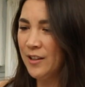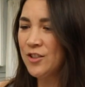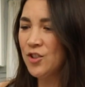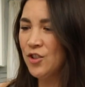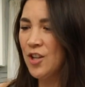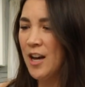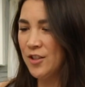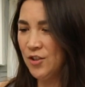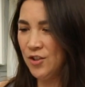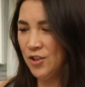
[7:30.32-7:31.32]
Let's just
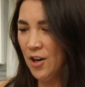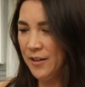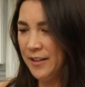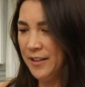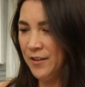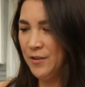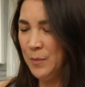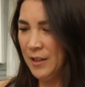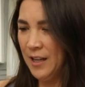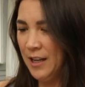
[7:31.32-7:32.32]
kind of start here at the
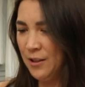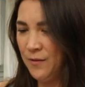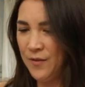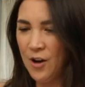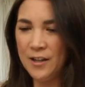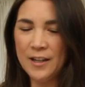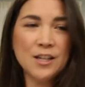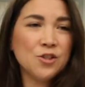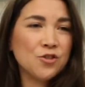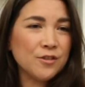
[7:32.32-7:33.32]
beginning. You've got an
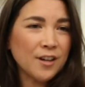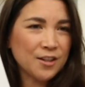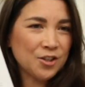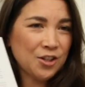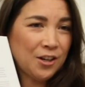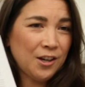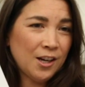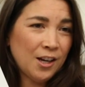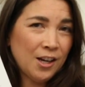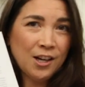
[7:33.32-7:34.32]

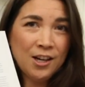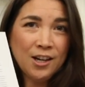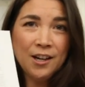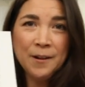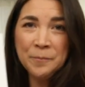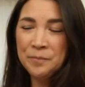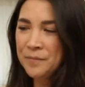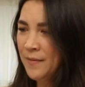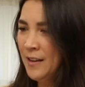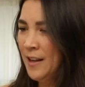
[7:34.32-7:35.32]
introduction.
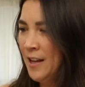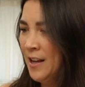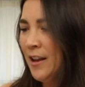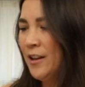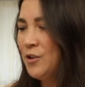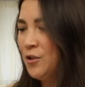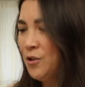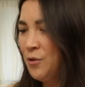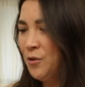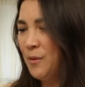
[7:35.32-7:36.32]

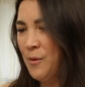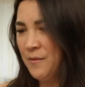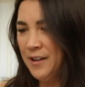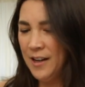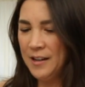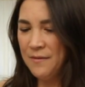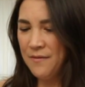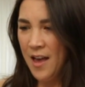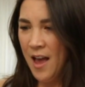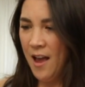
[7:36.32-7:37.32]
I won't read any
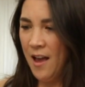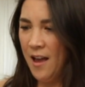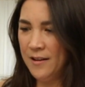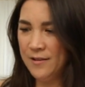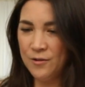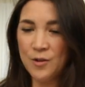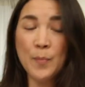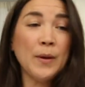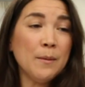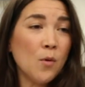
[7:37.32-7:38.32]
of that. There's a
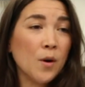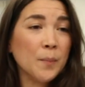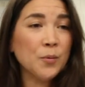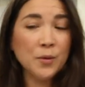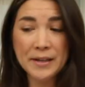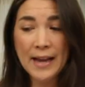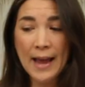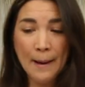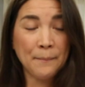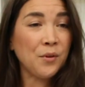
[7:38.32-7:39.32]
bit more
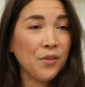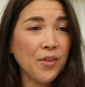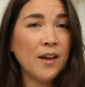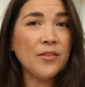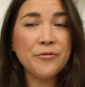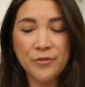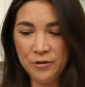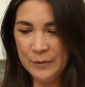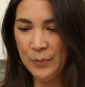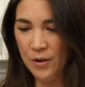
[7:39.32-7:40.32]
preamble than the
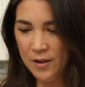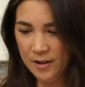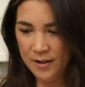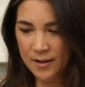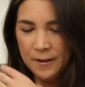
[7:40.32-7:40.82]
first book.